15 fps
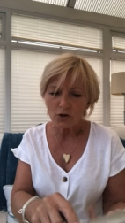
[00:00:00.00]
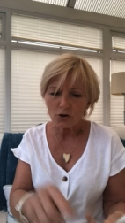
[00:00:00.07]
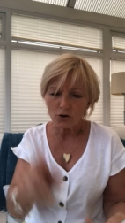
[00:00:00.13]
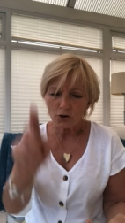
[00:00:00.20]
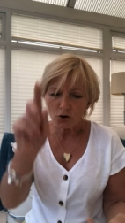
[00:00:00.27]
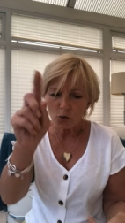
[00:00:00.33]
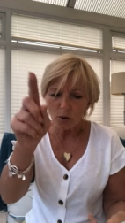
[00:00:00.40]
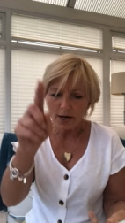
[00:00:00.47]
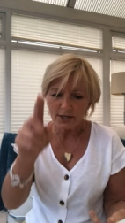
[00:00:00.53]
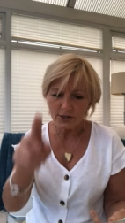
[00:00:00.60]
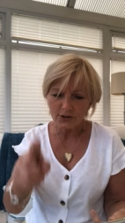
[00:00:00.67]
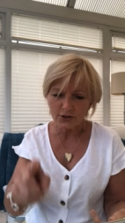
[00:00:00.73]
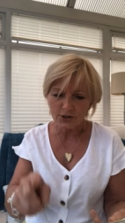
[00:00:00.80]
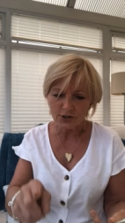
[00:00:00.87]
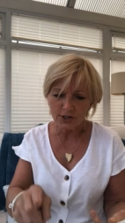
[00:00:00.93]
"You wait
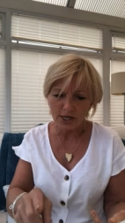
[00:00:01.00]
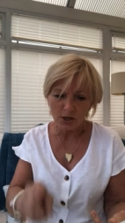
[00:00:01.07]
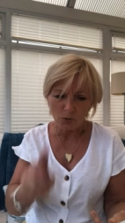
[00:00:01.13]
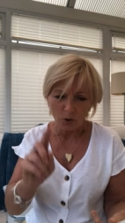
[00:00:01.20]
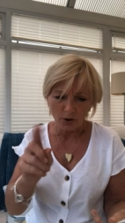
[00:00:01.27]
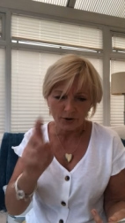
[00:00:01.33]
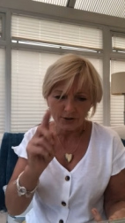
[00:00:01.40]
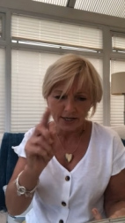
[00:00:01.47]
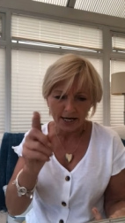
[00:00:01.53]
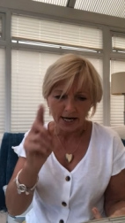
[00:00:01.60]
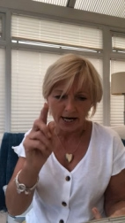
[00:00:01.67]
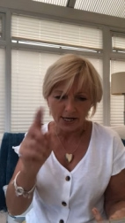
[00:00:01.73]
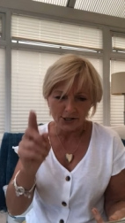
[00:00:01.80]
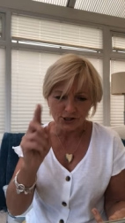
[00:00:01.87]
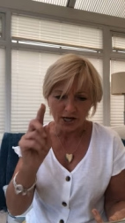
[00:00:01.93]
and see, one day
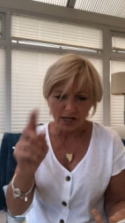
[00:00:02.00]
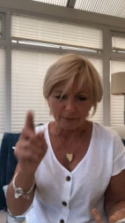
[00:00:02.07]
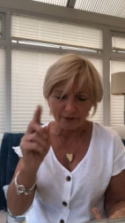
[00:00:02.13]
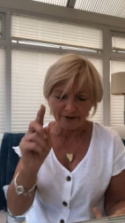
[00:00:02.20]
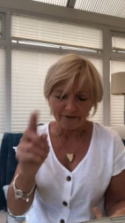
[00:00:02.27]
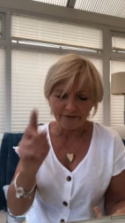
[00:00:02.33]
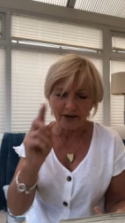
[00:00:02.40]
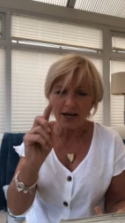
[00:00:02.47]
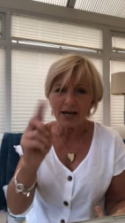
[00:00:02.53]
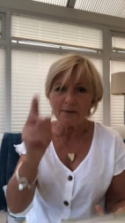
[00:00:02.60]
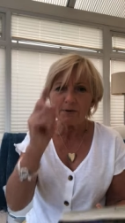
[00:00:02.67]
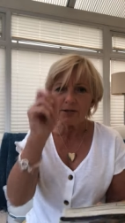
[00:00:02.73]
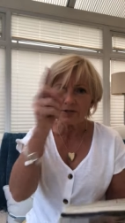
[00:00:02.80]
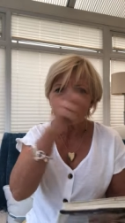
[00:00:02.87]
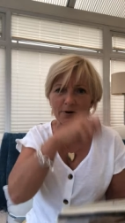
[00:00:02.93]
I shall be
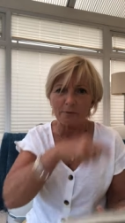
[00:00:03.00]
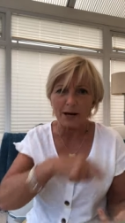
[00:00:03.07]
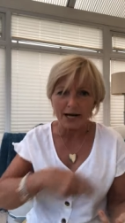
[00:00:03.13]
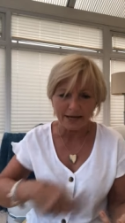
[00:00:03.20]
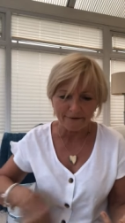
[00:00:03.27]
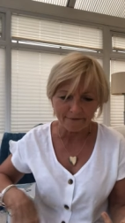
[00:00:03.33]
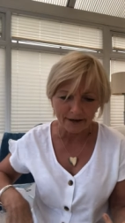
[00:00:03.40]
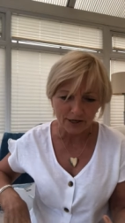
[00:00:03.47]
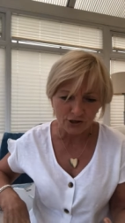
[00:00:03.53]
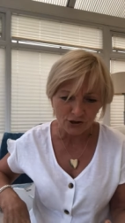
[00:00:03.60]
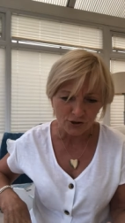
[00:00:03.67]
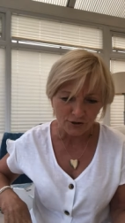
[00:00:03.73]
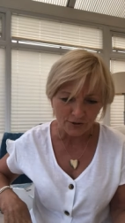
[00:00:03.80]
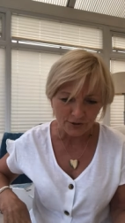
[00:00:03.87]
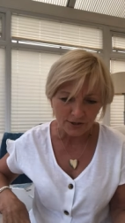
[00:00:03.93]
famous for my
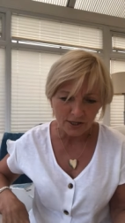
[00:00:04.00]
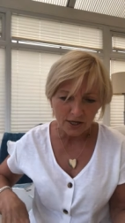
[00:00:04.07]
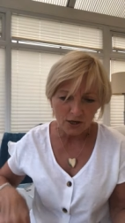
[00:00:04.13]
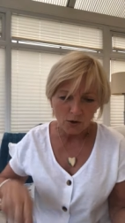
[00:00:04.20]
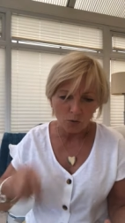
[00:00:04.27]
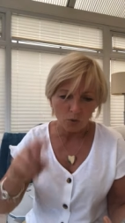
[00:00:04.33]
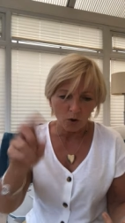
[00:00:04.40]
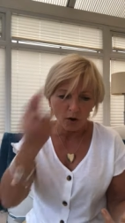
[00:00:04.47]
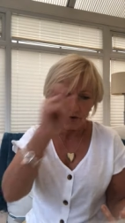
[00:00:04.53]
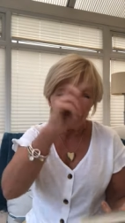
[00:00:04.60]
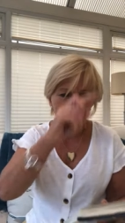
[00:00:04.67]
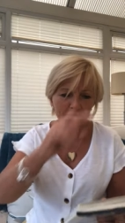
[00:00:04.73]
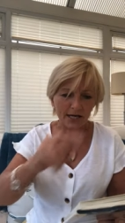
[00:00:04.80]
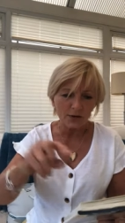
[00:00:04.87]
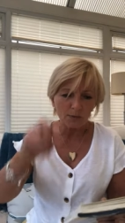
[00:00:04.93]
inventions. One
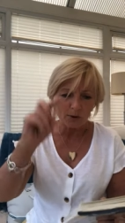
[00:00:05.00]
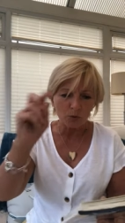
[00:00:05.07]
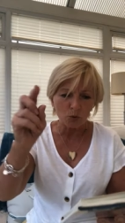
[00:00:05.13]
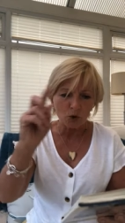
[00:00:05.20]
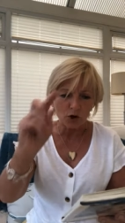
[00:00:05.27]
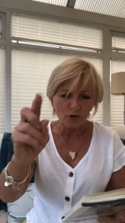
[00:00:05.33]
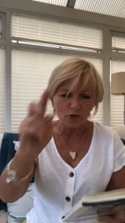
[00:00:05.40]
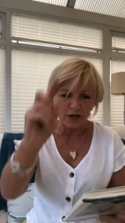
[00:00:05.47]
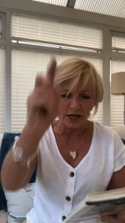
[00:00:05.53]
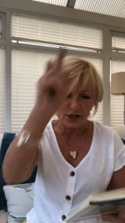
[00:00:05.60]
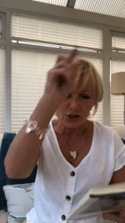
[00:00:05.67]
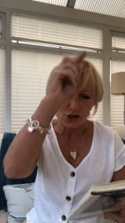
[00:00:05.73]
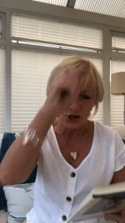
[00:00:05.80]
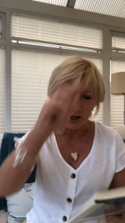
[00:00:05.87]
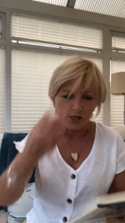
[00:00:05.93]
day when we're
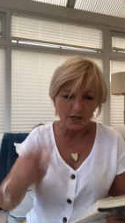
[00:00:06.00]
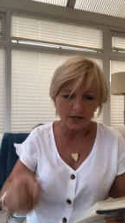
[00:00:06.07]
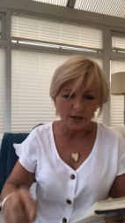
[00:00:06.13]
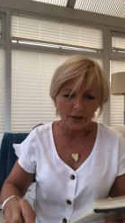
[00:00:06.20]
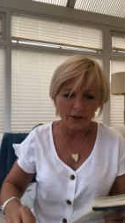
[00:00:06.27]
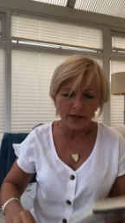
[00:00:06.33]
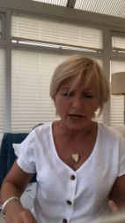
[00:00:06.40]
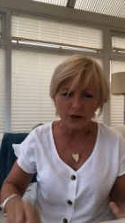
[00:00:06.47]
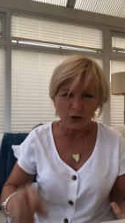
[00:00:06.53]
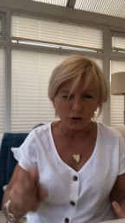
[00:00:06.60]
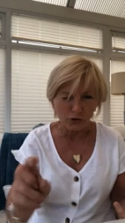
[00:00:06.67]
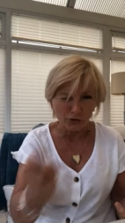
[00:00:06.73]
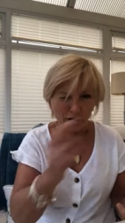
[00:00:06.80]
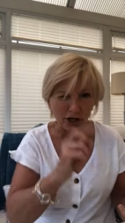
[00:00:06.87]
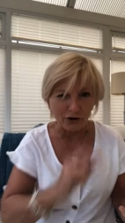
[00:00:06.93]
rich, then
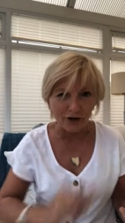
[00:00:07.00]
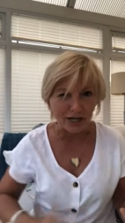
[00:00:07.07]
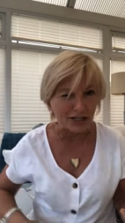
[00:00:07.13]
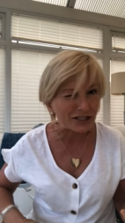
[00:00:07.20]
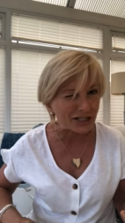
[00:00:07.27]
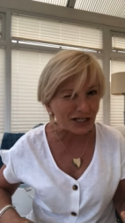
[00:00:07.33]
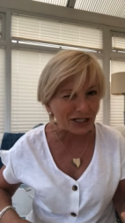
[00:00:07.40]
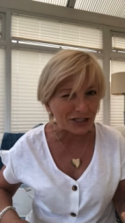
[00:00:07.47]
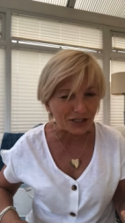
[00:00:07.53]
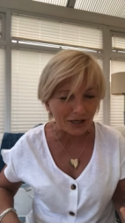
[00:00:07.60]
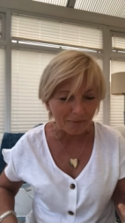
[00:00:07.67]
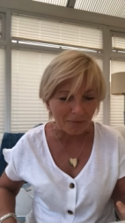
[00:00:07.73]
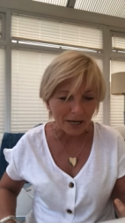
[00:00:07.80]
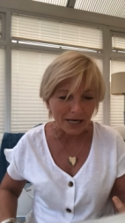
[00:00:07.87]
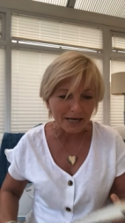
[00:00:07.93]
you'll regret
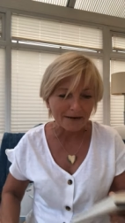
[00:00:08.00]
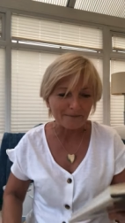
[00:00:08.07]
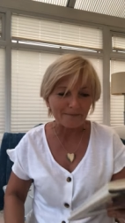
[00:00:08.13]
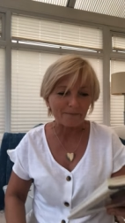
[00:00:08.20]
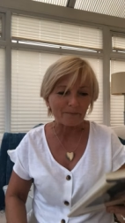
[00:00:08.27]
teasing me."